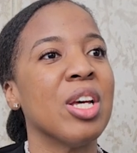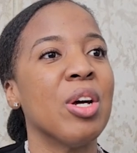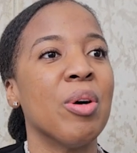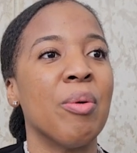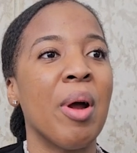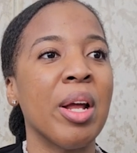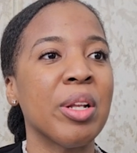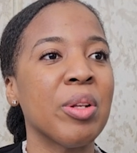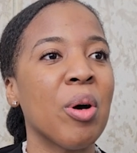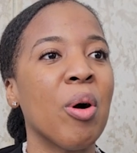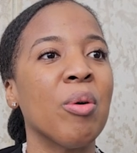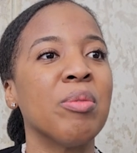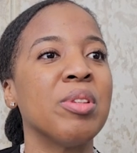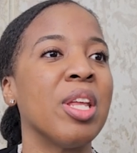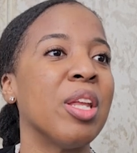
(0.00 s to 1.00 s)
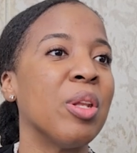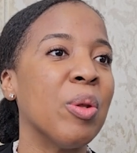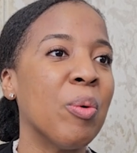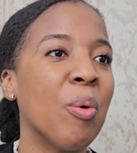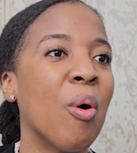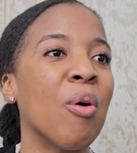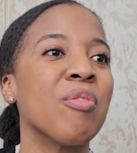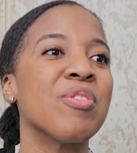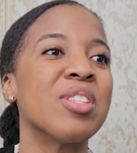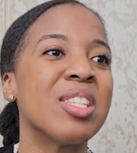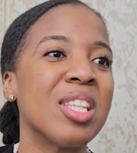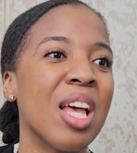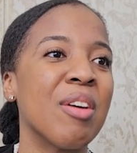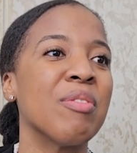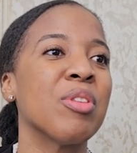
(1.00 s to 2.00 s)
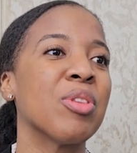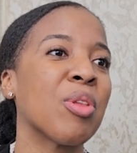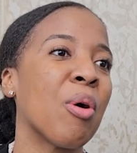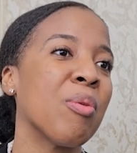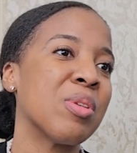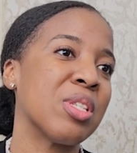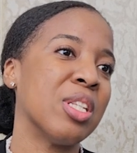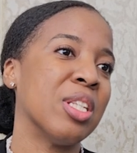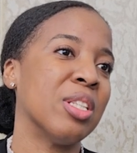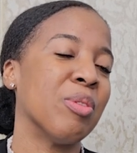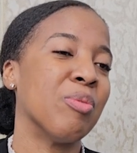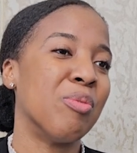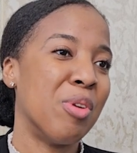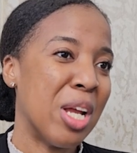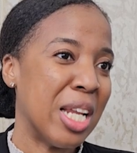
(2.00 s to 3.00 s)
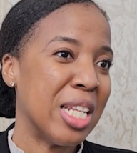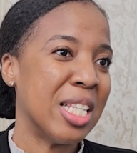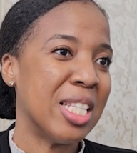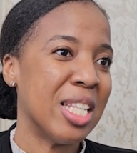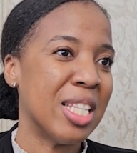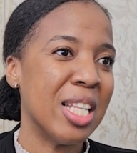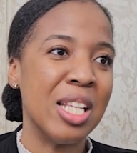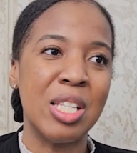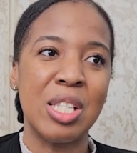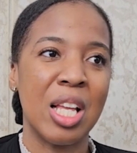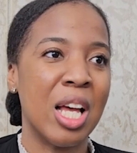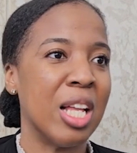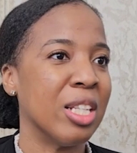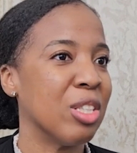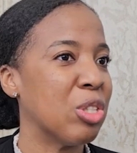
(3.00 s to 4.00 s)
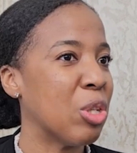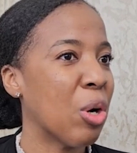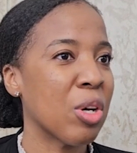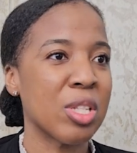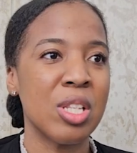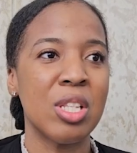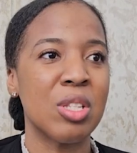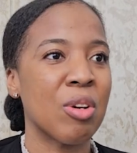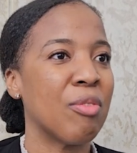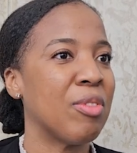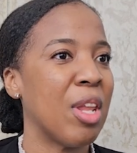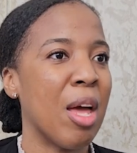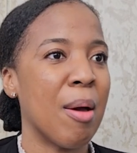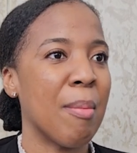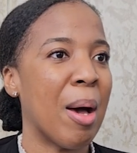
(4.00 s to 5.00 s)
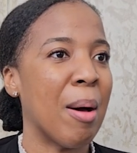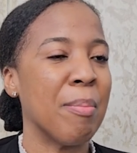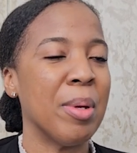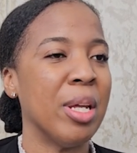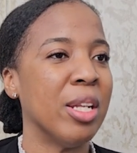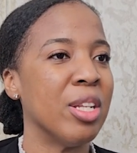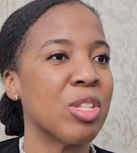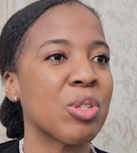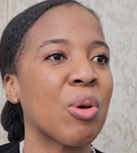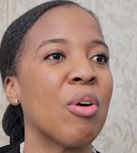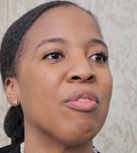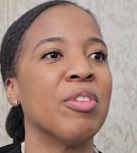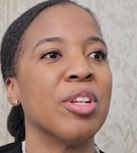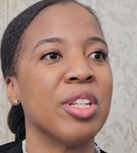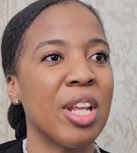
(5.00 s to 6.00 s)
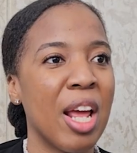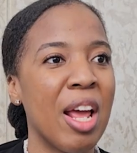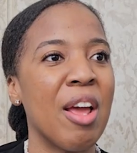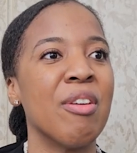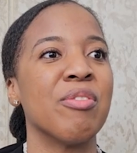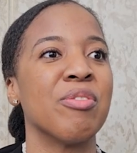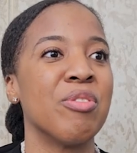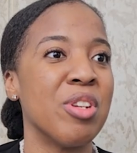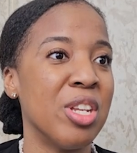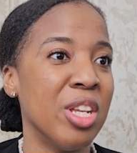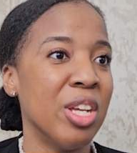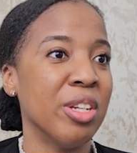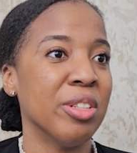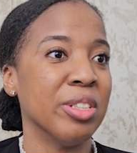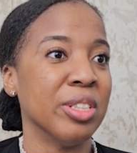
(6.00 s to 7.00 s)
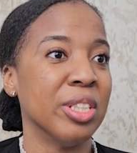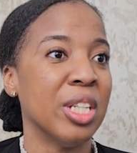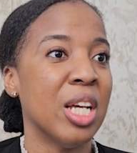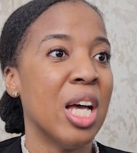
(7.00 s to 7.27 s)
right now, they know of 7,000 rare diseases, and dozens of them are being discovered every year.